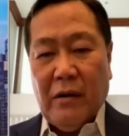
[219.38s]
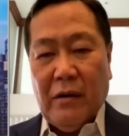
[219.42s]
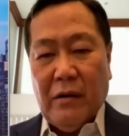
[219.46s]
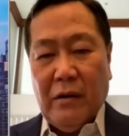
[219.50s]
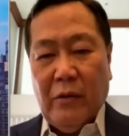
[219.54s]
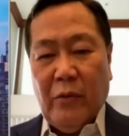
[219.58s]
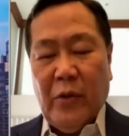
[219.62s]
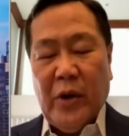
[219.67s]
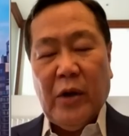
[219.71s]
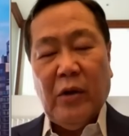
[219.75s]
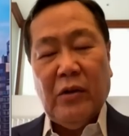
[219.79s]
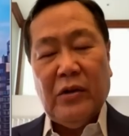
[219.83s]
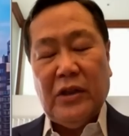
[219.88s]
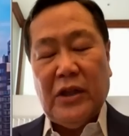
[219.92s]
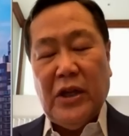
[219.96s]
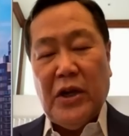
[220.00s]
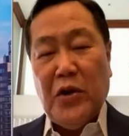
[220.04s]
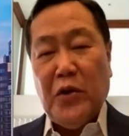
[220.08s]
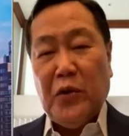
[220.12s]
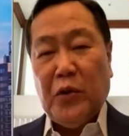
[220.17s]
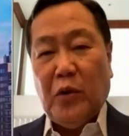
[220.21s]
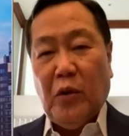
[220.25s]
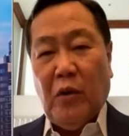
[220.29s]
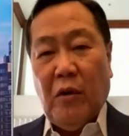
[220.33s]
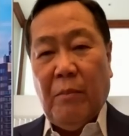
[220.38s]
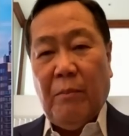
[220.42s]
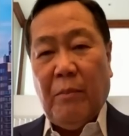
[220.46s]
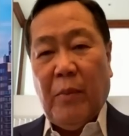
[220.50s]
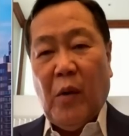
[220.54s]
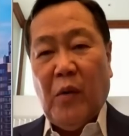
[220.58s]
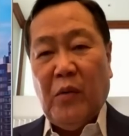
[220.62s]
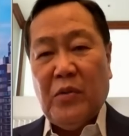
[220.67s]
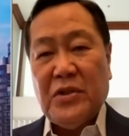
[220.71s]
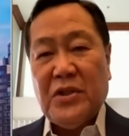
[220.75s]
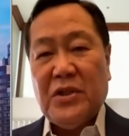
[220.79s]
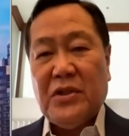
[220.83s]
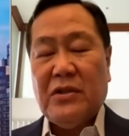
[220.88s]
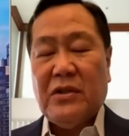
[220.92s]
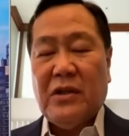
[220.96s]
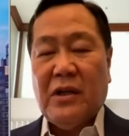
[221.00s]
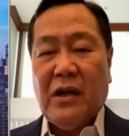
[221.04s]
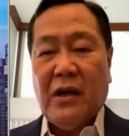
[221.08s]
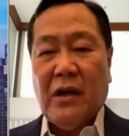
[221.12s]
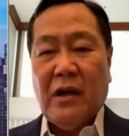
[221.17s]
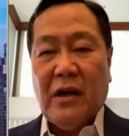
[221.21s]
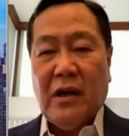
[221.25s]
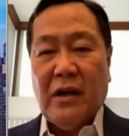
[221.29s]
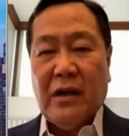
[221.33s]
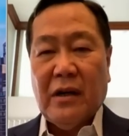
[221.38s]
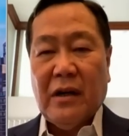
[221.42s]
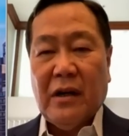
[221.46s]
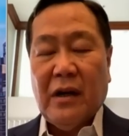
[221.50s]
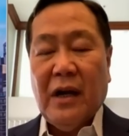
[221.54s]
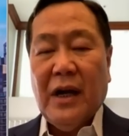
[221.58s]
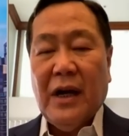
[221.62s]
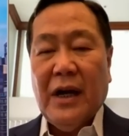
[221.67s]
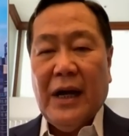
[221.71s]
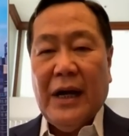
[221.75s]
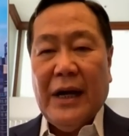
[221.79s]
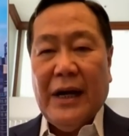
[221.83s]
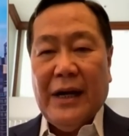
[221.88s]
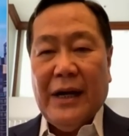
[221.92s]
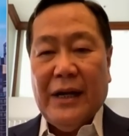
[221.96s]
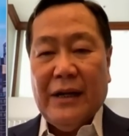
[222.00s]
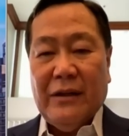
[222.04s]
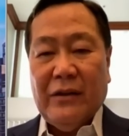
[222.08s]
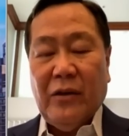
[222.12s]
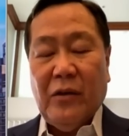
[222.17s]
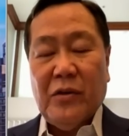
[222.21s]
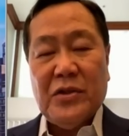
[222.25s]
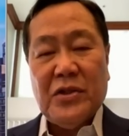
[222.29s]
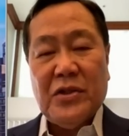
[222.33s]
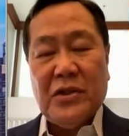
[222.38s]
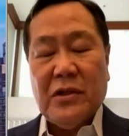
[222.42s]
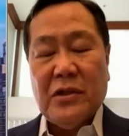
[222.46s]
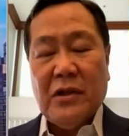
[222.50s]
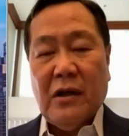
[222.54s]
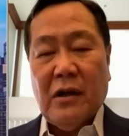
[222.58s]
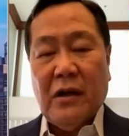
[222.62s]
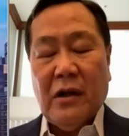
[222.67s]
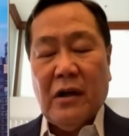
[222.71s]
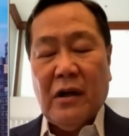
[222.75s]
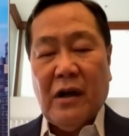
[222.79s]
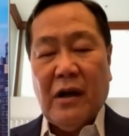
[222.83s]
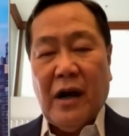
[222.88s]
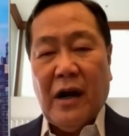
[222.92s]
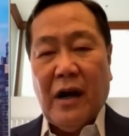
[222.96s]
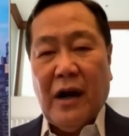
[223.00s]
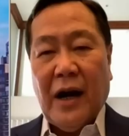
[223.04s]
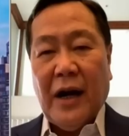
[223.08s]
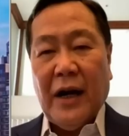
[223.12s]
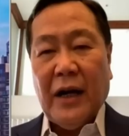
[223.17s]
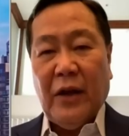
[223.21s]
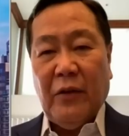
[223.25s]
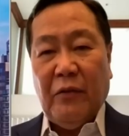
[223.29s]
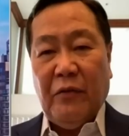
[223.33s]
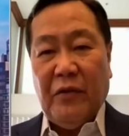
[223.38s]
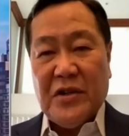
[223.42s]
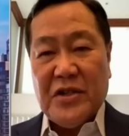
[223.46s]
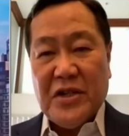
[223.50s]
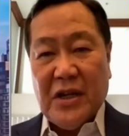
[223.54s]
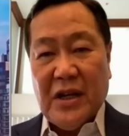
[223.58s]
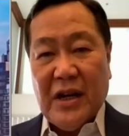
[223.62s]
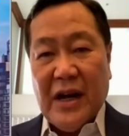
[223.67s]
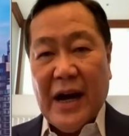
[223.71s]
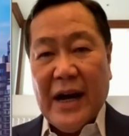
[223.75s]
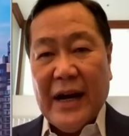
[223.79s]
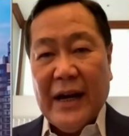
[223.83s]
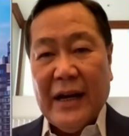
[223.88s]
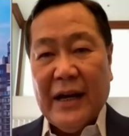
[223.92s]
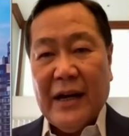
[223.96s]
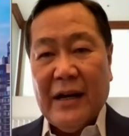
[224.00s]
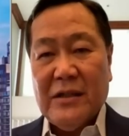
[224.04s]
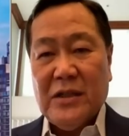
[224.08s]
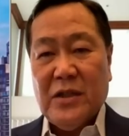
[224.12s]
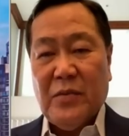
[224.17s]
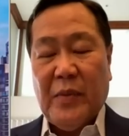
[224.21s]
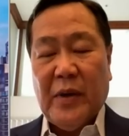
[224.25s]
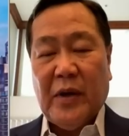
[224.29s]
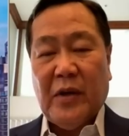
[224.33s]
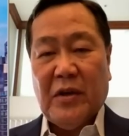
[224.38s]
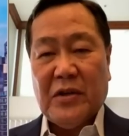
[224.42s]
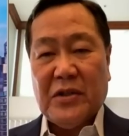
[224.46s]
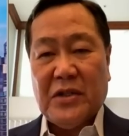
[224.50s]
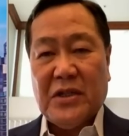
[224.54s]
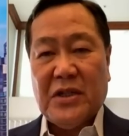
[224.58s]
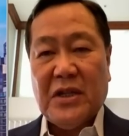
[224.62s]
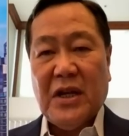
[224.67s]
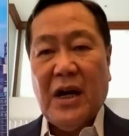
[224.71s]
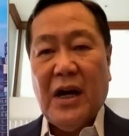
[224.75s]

we continue to oppose those artificial islands because